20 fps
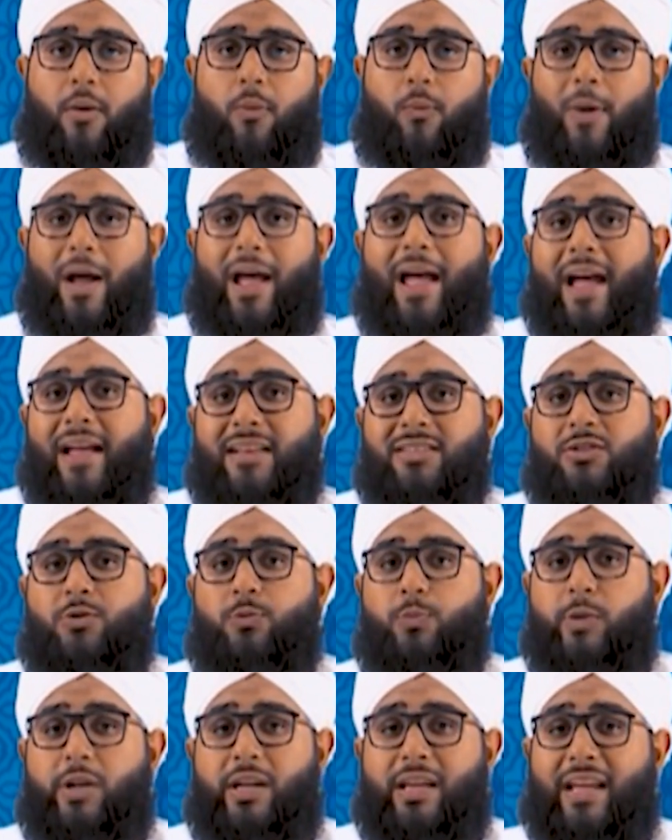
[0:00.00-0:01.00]
where ants
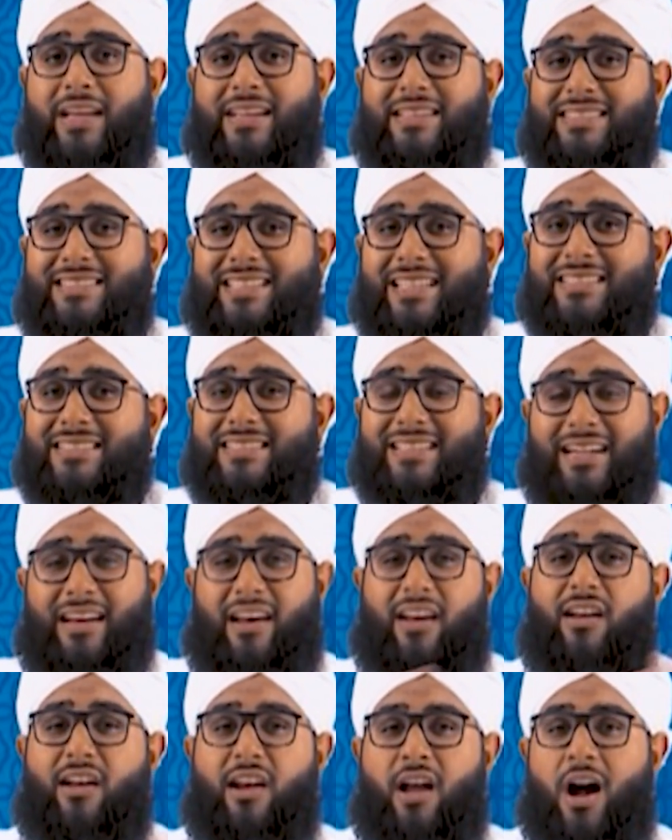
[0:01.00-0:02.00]
would exist in
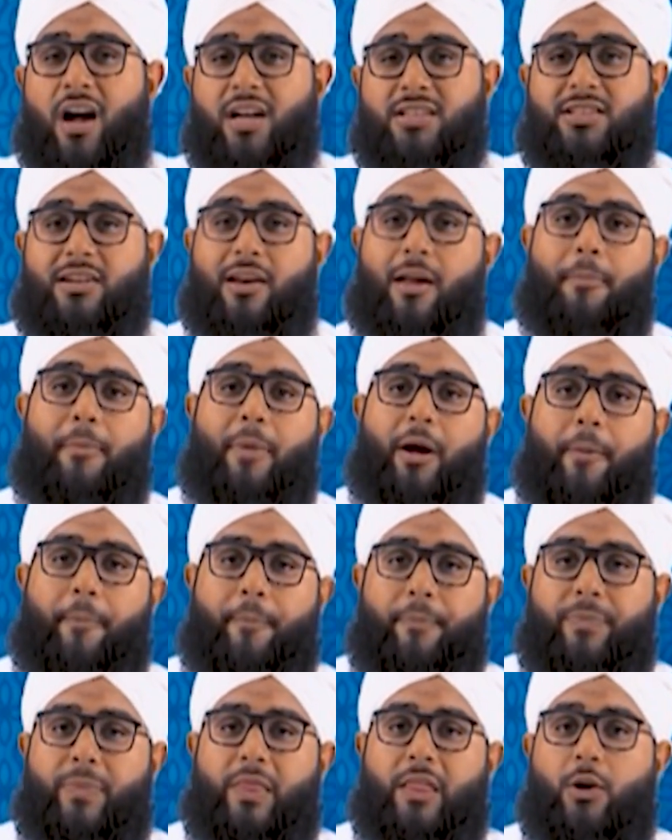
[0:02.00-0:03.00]
a large number.
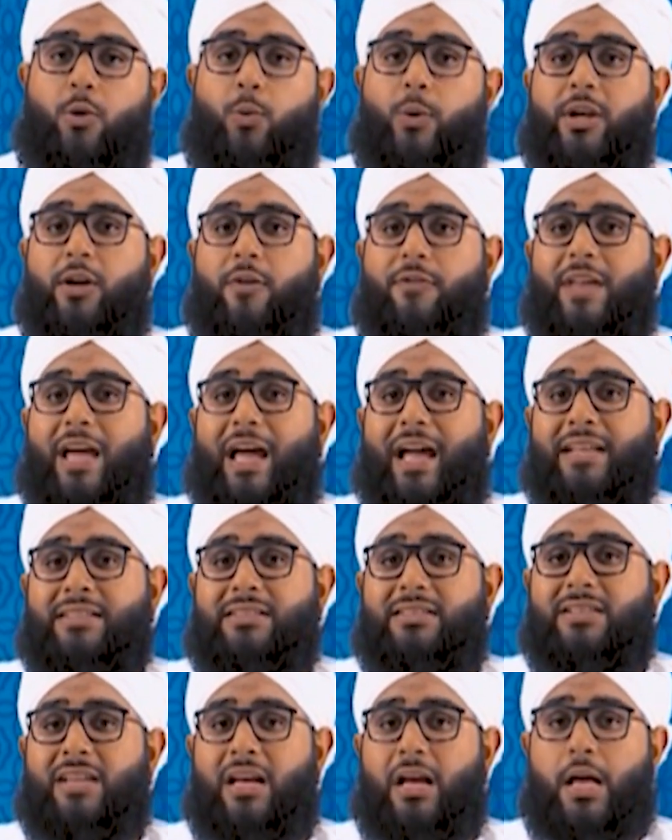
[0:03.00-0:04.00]
The queen of the
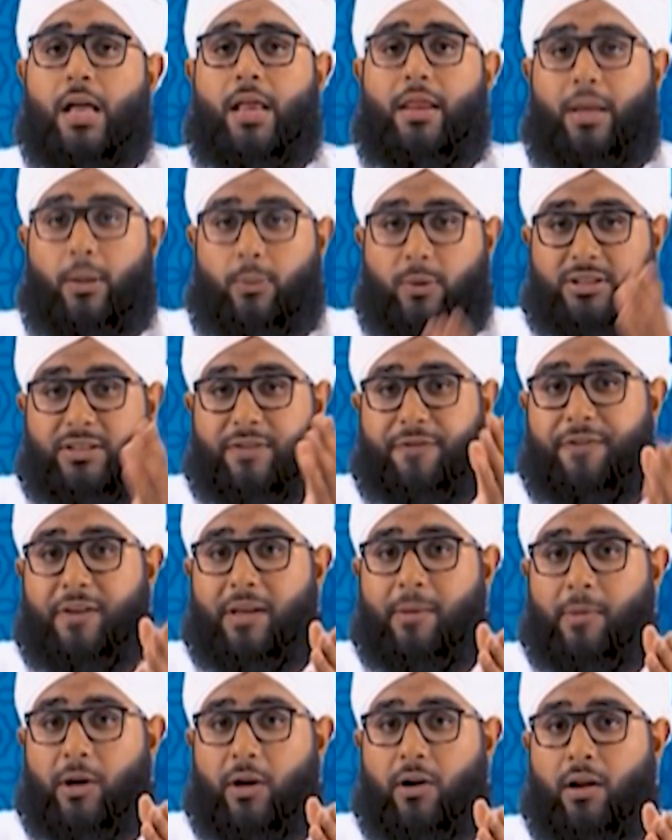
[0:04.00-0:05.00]
ants, that was a
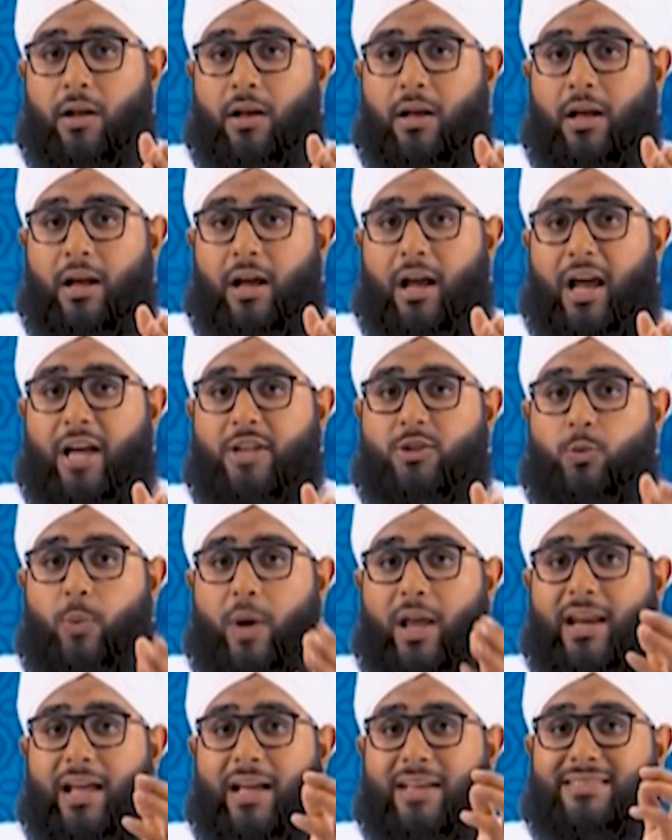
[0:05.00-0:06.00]
female as
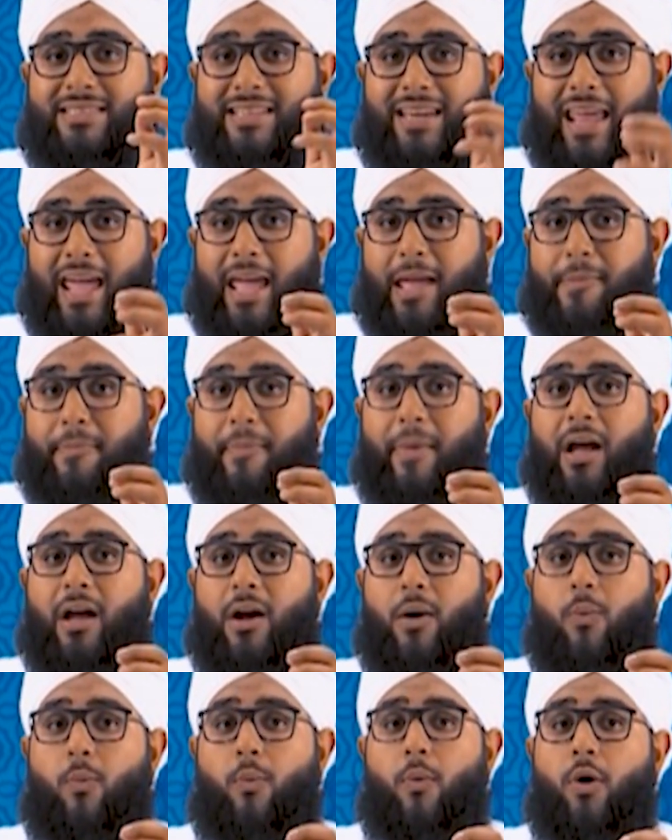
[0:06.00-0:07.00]
well as lame,
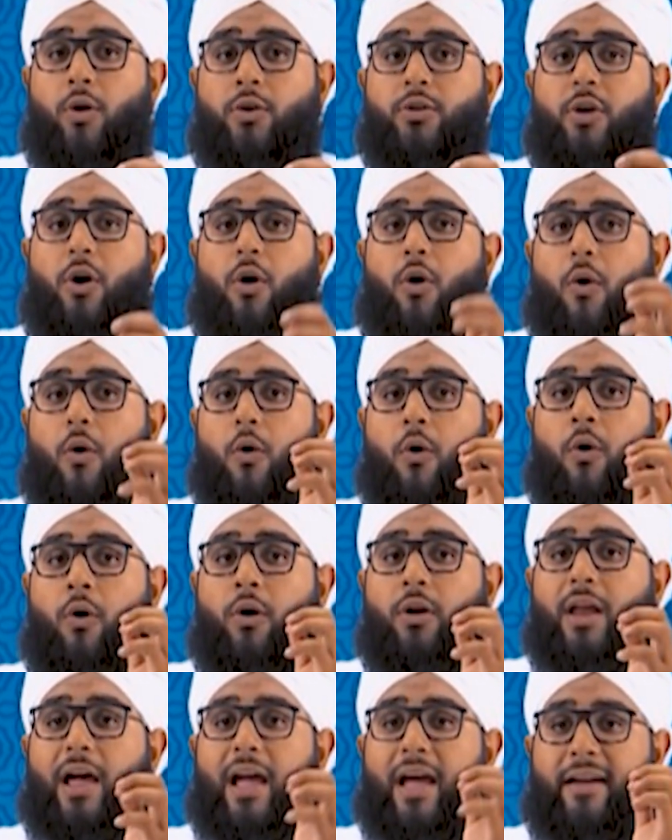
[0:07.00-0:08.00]
warned
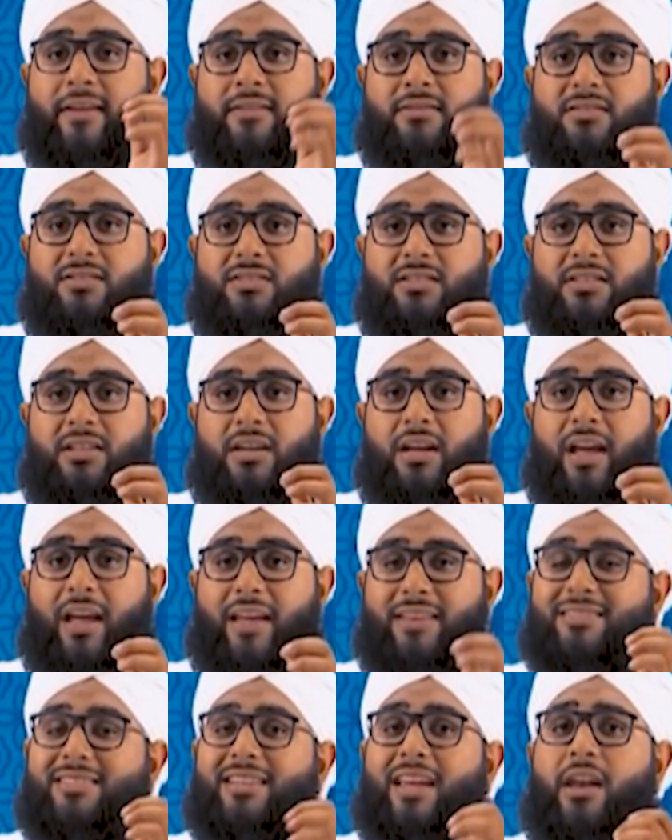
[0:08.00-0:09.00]
all ants
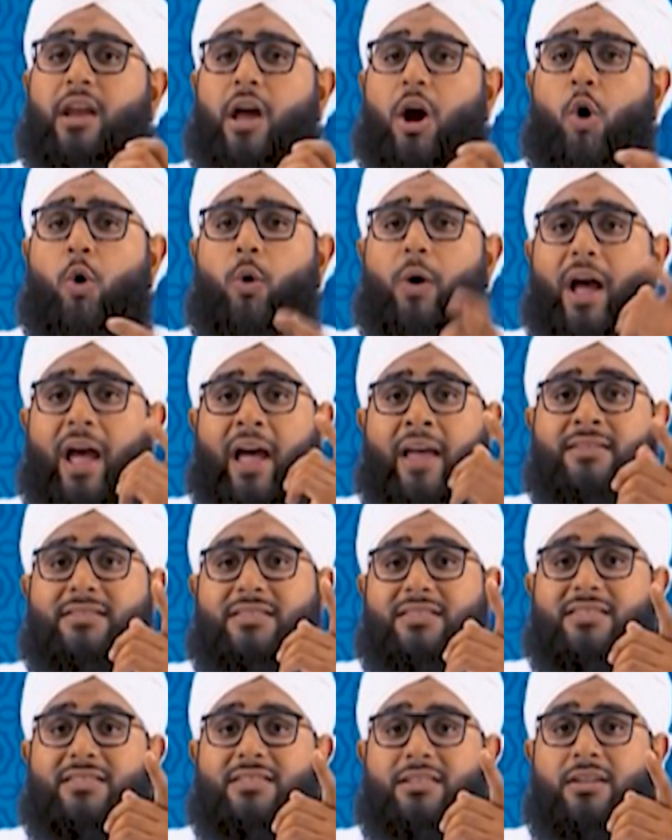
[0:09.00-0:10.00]
and said, O
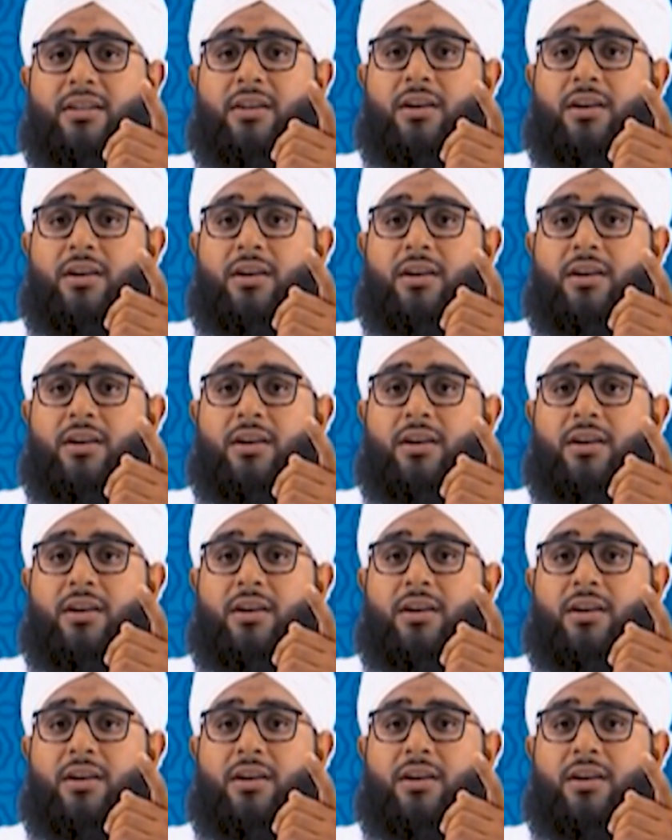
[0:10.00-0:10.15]
ants,